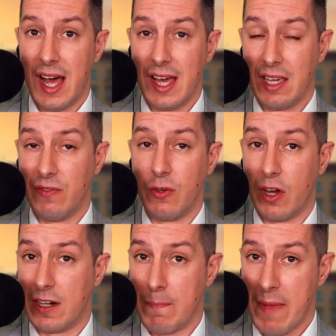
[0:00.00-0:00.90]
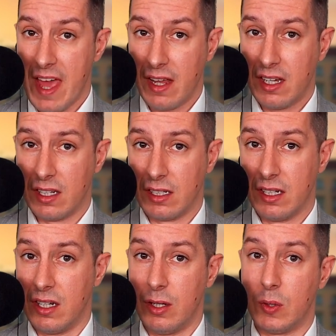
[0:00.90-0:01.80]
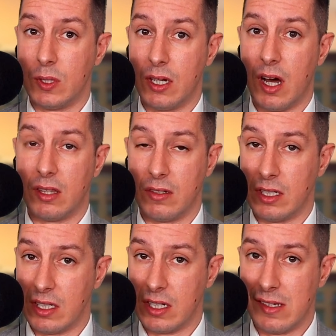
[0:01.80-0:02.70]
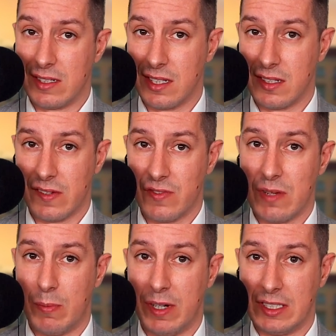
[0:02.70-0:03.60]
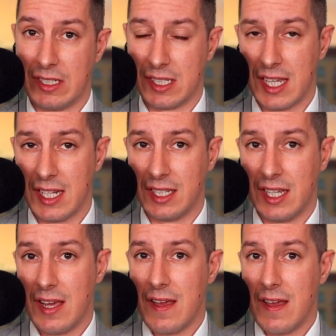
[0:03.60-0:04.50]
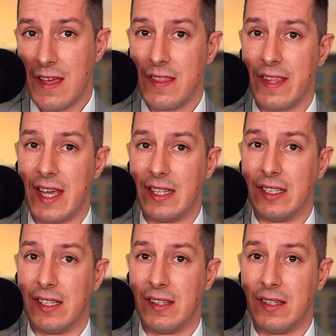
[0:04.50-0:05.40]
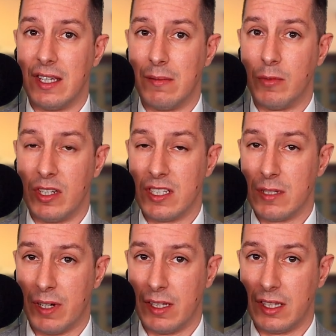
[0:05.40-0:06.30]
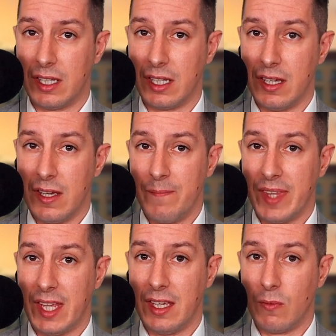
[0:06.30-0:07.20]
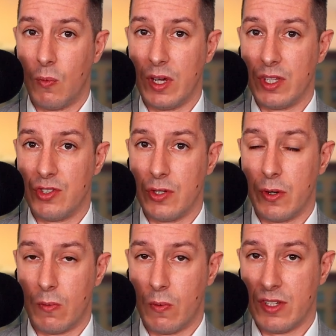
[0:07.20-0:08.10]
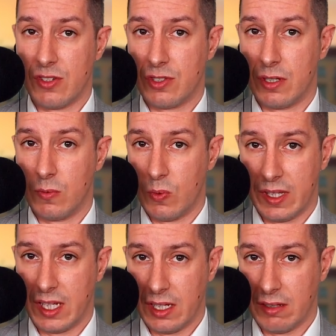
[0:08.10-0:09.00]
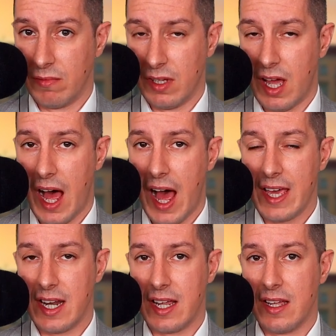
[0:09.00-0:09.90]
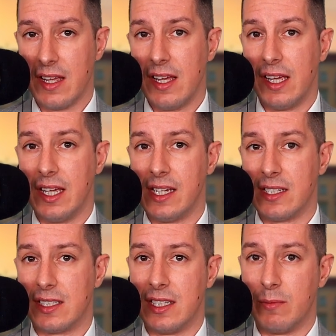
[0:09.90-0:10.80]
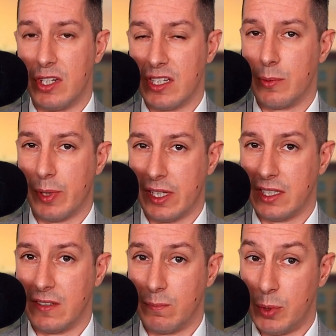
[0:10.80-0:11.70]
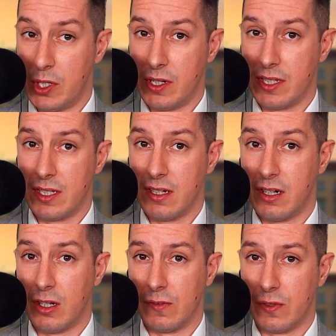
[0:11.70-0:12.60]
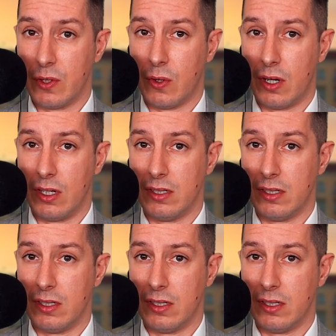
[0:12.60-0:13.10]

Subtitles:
if you are an American who got their Italian citizenship by descent, then the municipality in which you are registered with the IRE is the municipality of birth of your